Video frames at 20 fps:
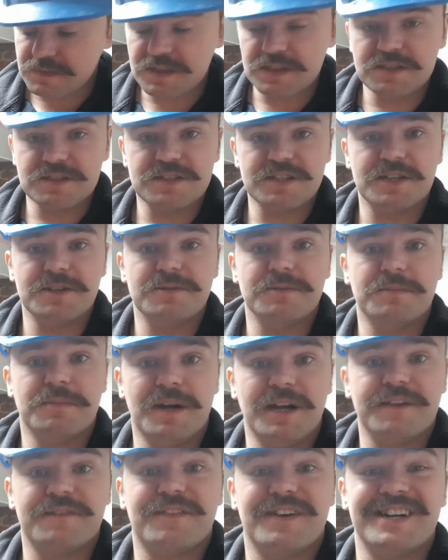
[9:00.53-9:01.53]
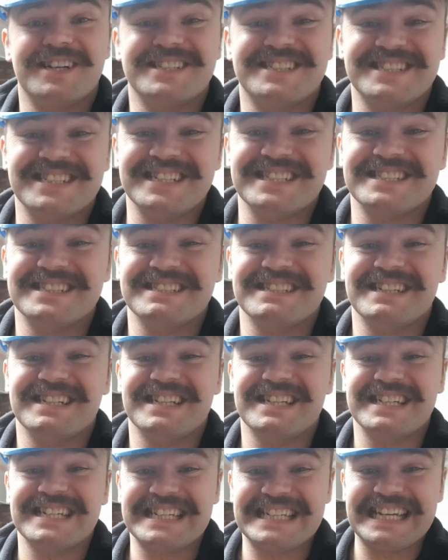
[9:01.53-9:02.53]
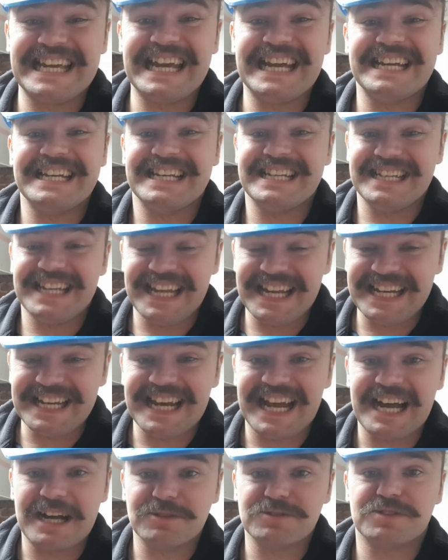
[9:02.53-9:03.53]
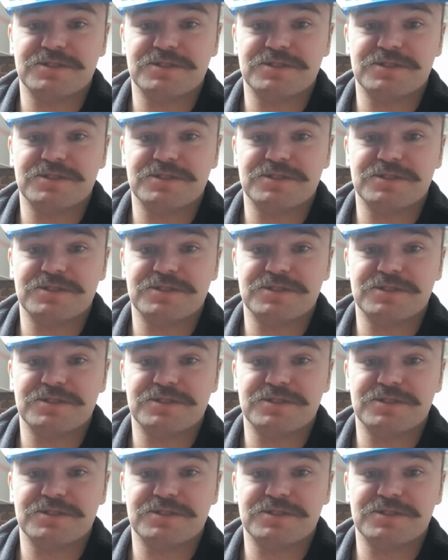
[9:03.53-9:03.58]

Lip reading: So my advice is get in-house